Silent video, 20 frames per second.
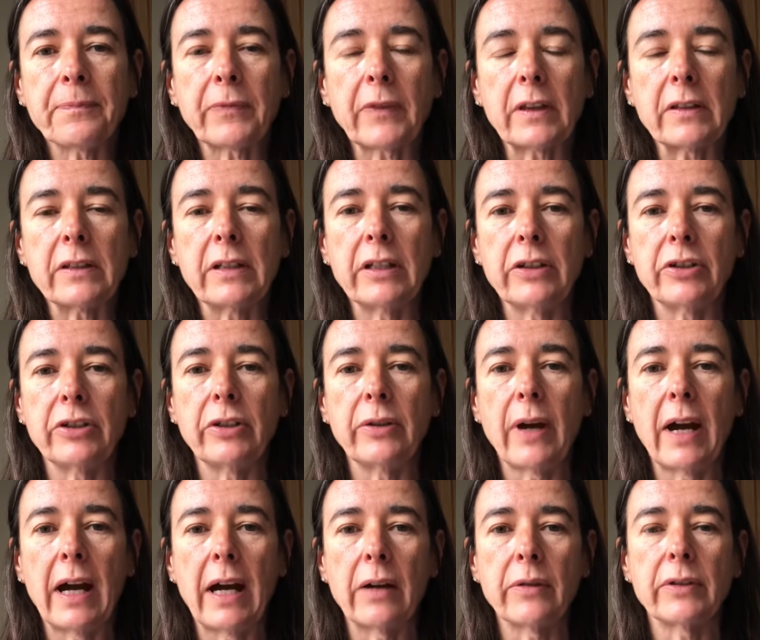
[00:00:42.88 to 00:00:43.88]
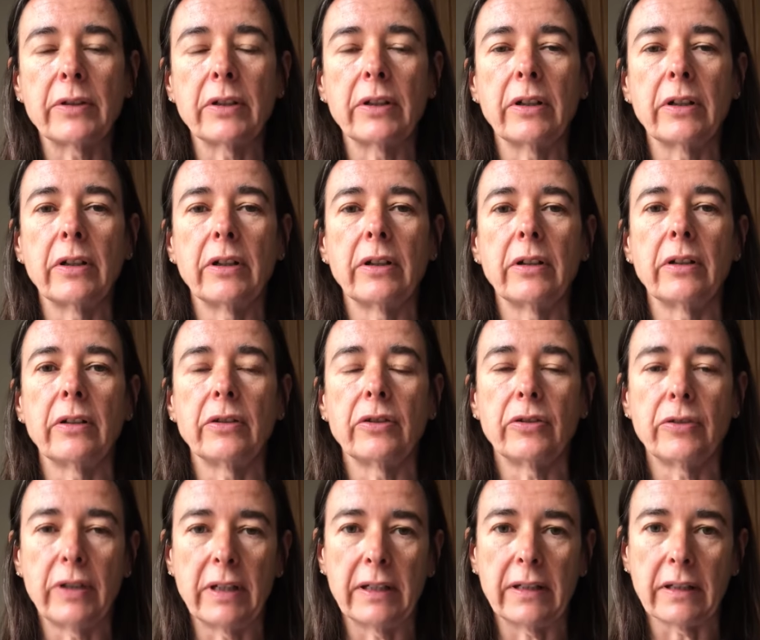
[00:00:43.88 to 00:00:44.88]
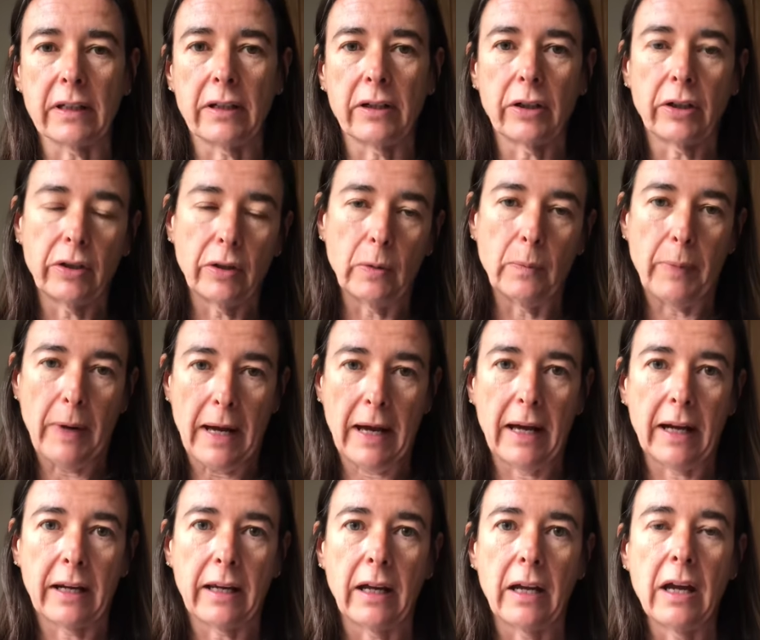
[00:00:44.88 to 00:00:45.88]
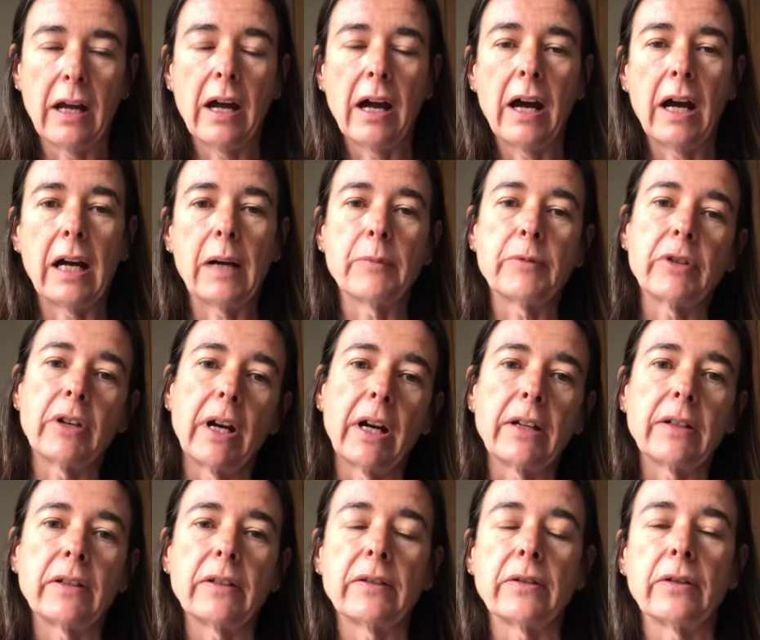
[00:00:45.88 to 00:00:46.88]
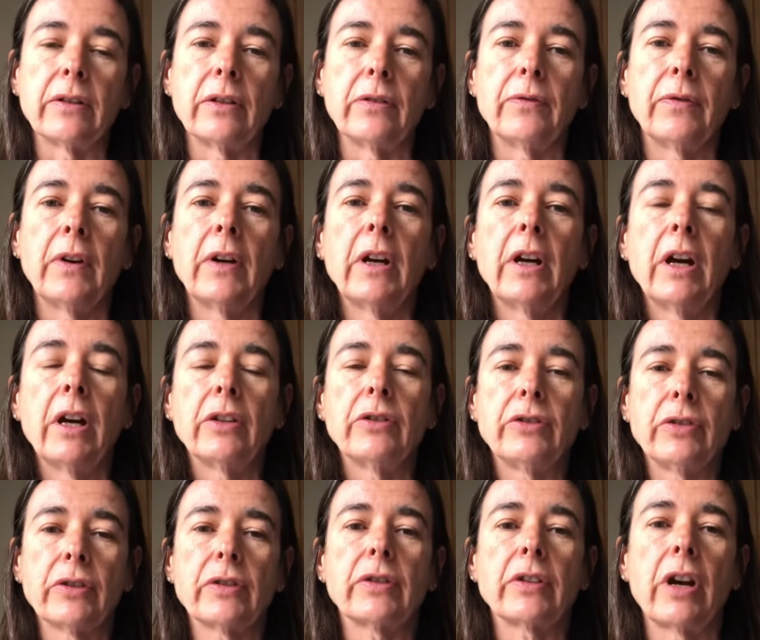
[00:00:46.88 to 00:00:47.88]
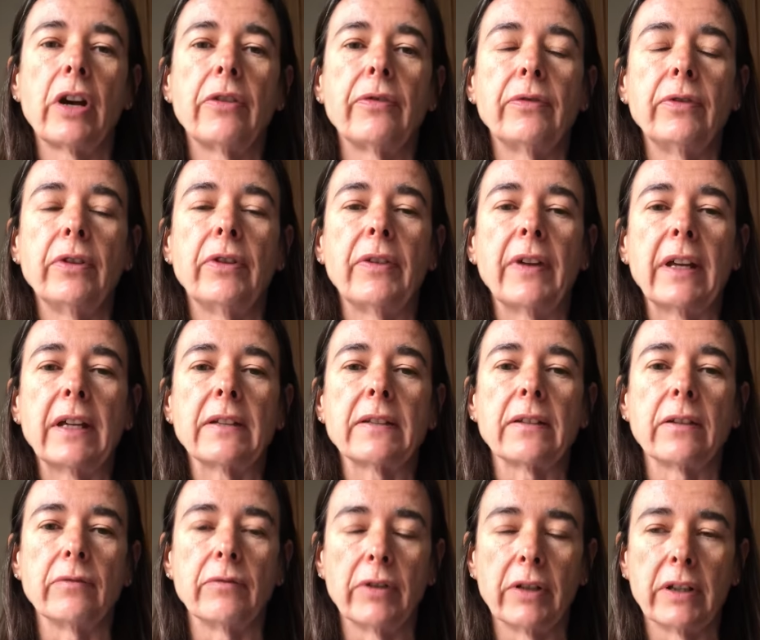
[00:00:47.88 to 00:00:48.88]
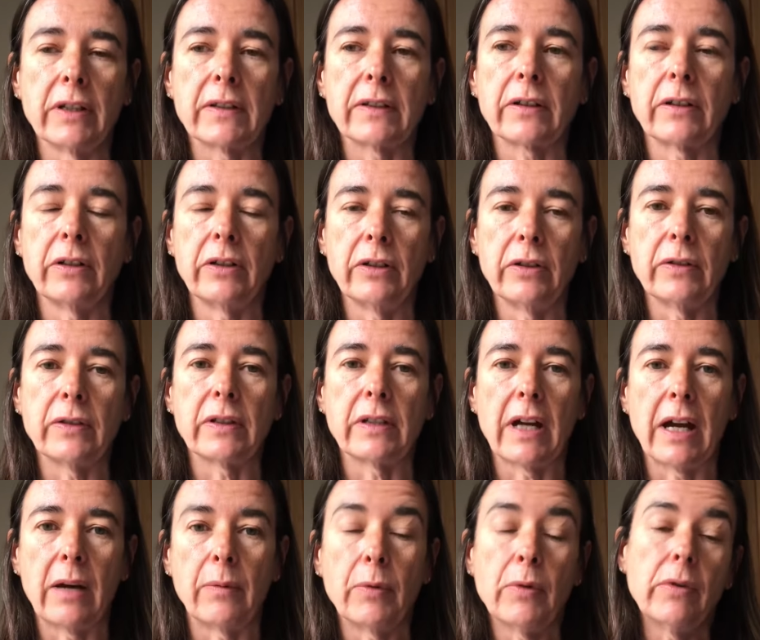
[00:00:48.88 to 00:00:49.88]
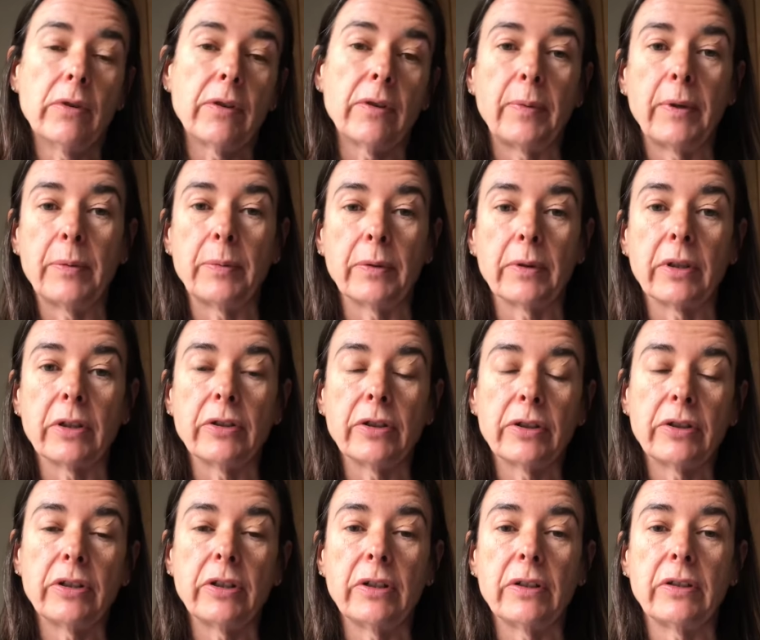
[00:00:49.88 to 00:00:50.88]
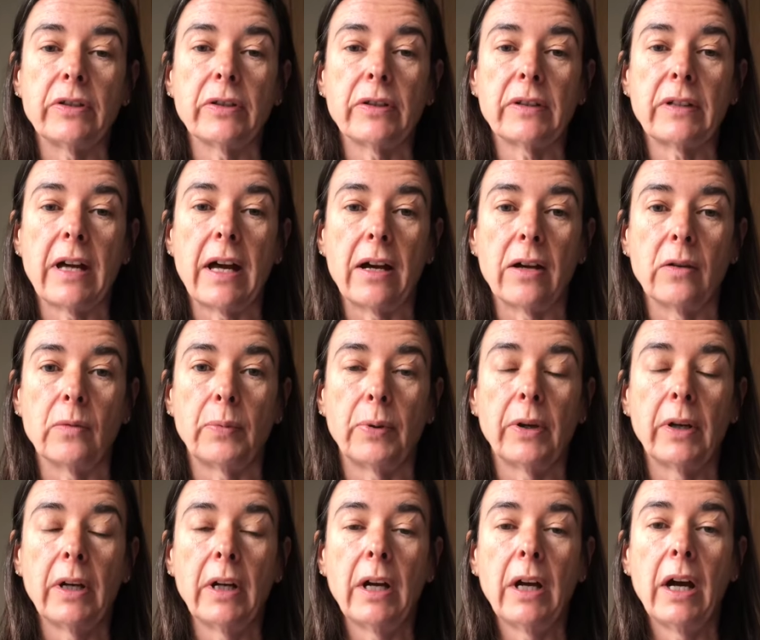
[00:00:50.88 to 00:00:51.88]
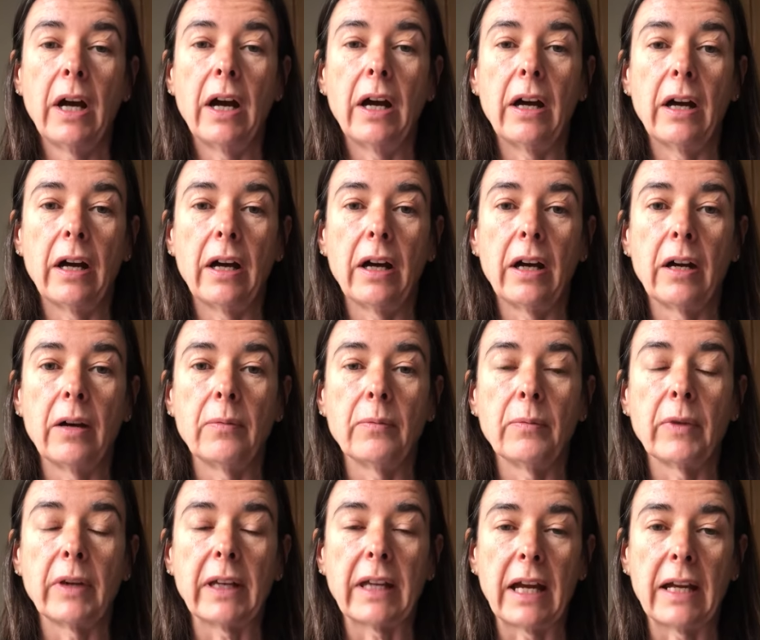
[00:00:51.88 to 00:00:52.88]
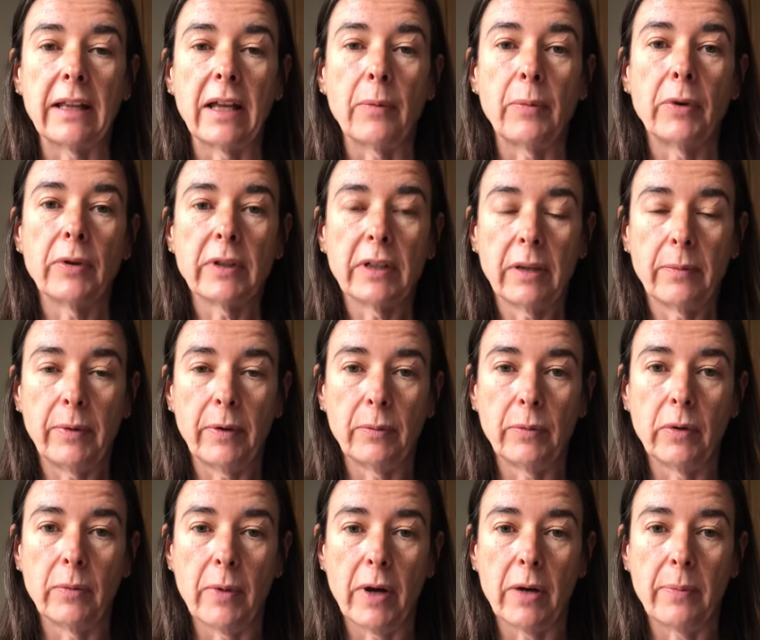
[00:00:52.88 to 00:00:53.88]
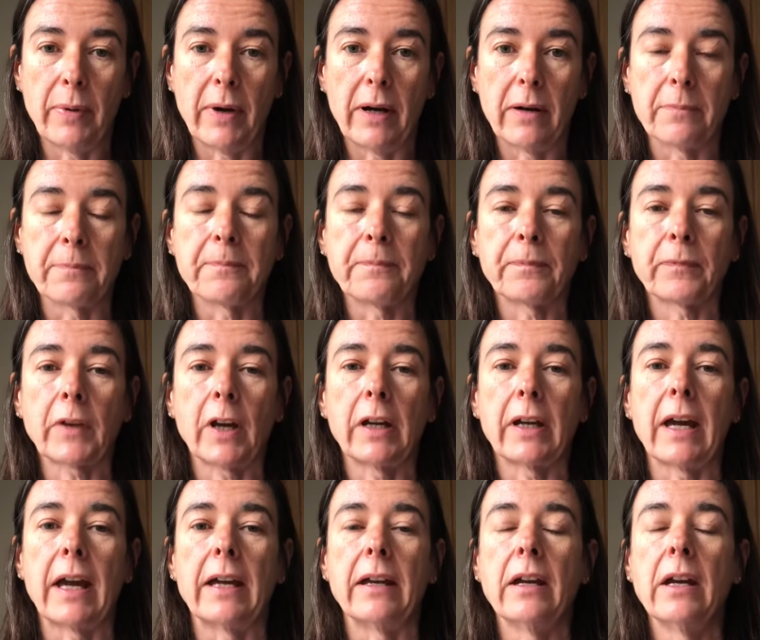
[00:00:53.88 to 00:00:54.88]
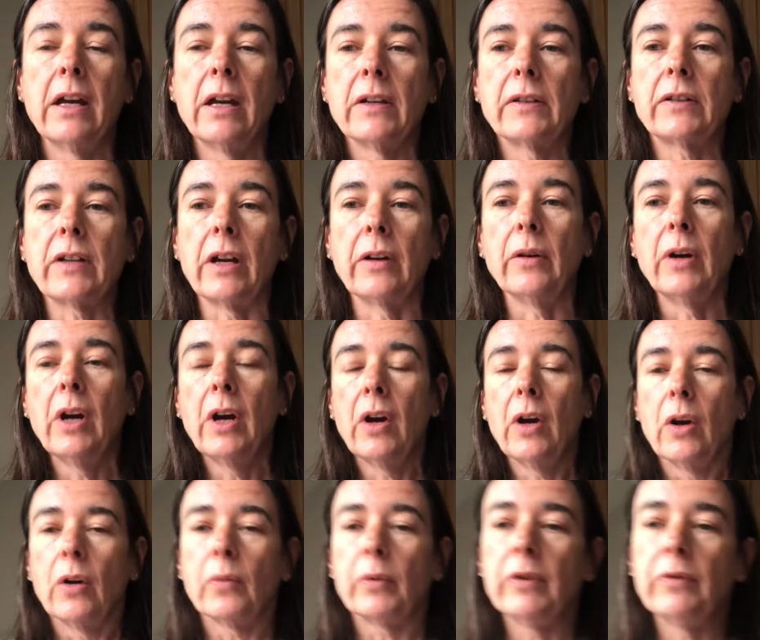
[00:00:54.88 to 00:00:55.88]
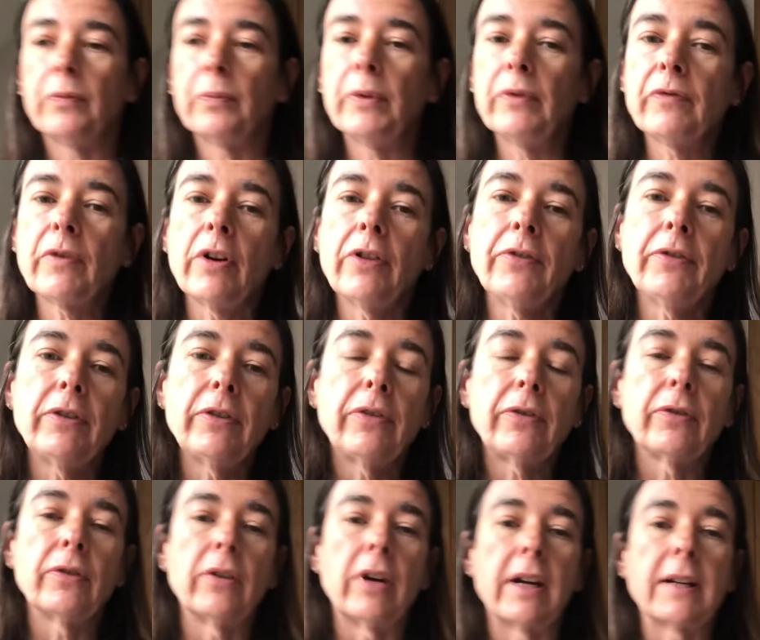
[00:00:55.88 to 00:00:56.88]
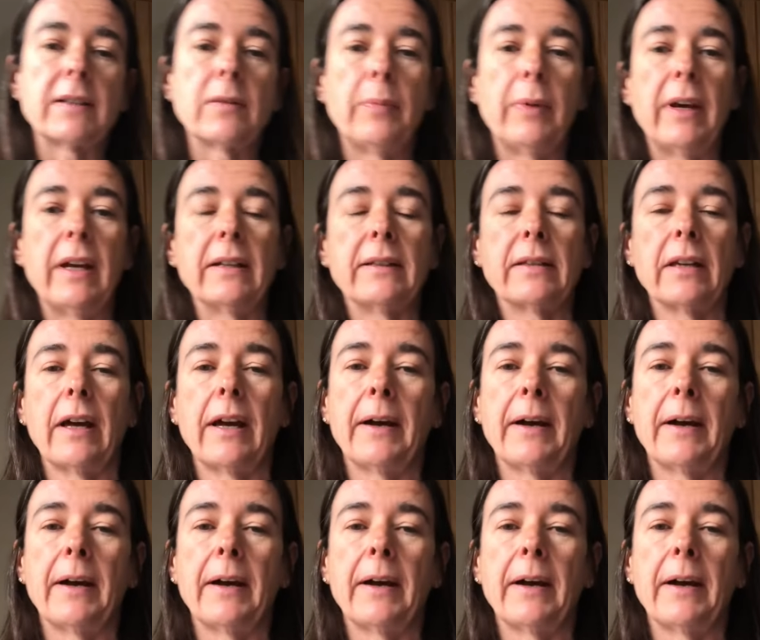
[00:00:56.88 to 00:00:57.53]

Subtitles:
teach you how to treat an acute back. I'm trying to sort of just go through things that runners can use to help, or other people can just use just to help get their body a bit more mobile. Okay, so we've gone through the thorax a bit.